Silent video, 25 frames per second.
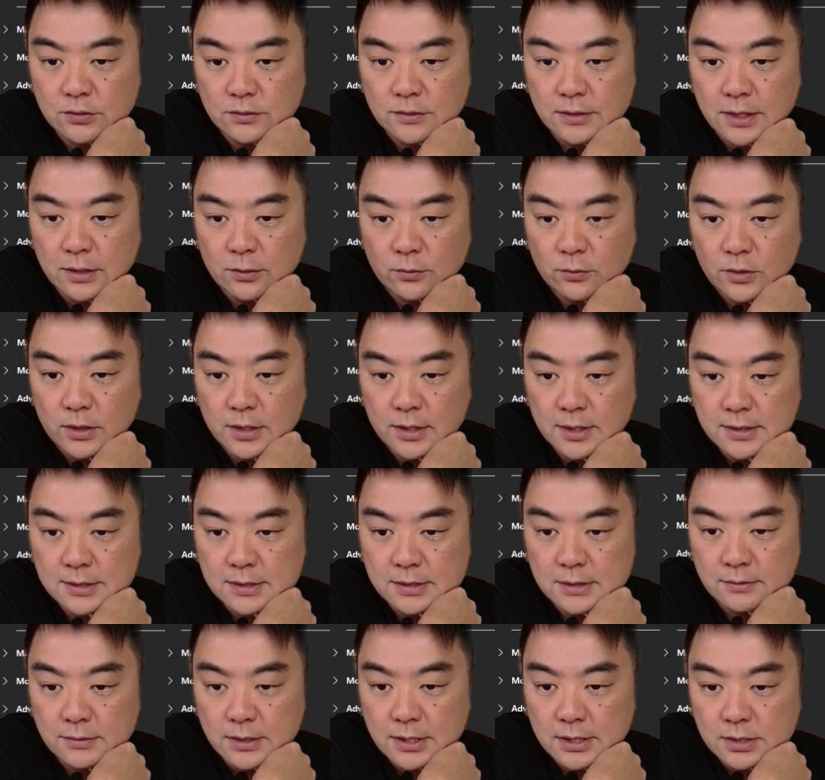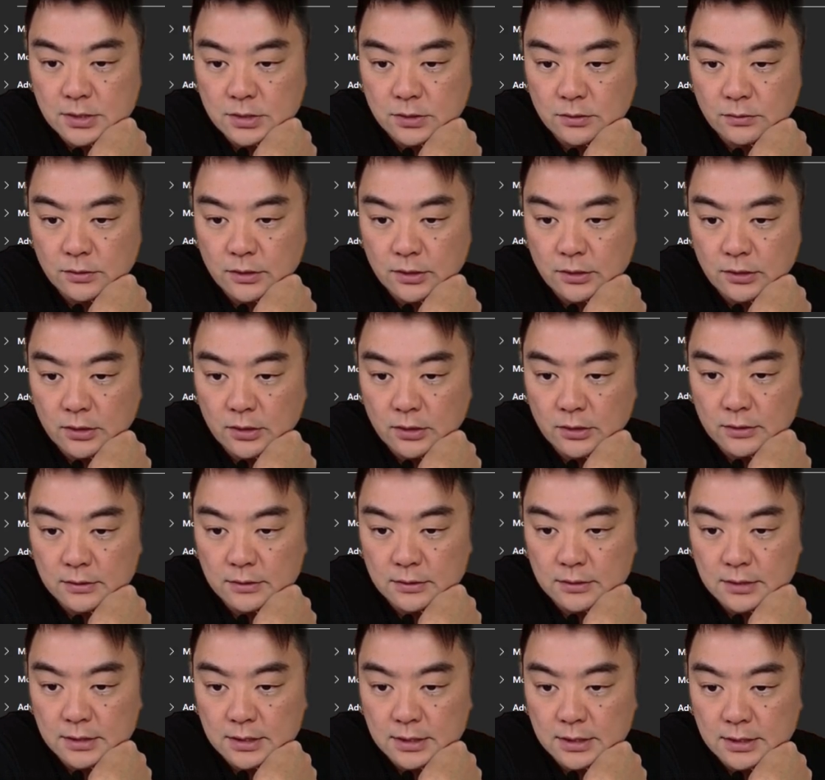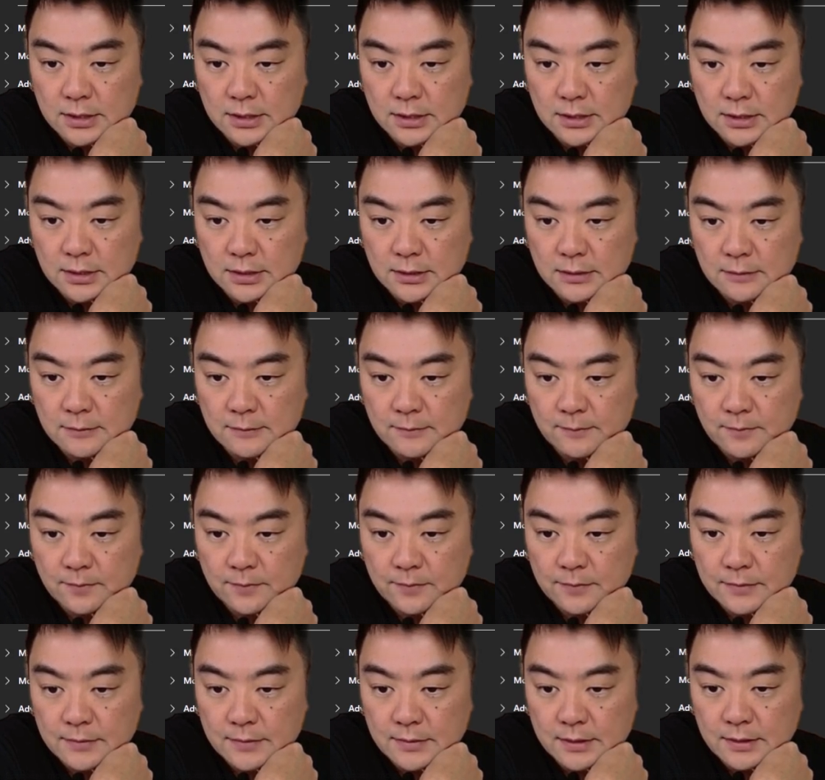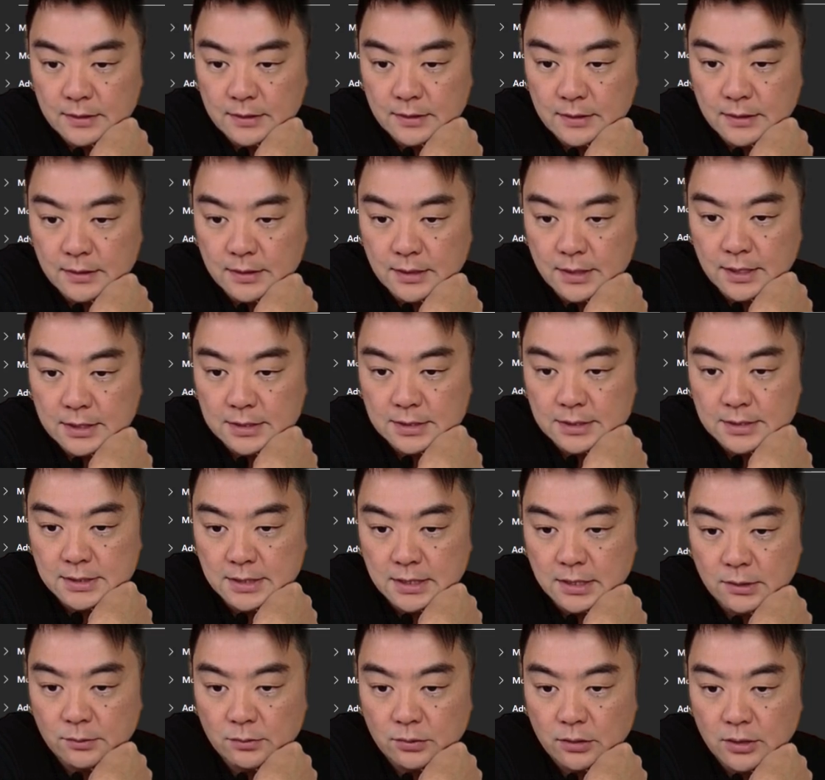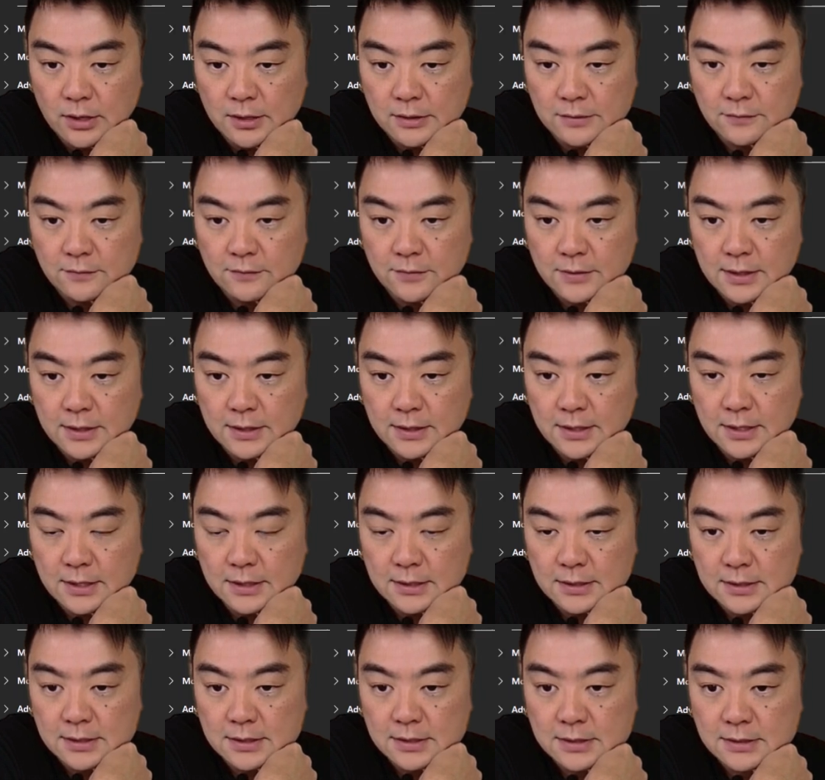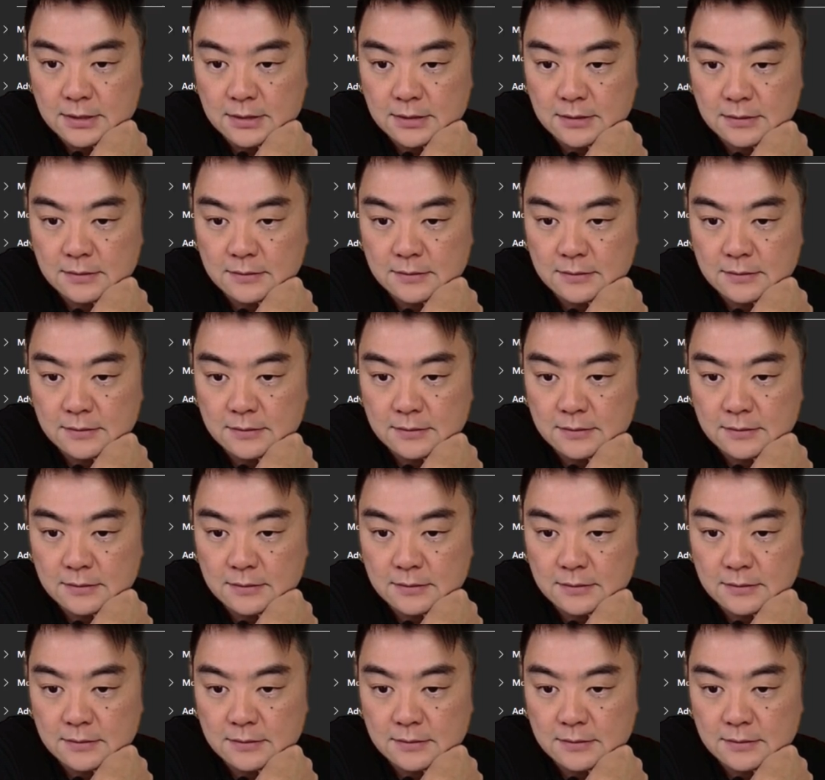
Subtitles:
network. So make sure we're on the ArcGIS Enterprise VNet.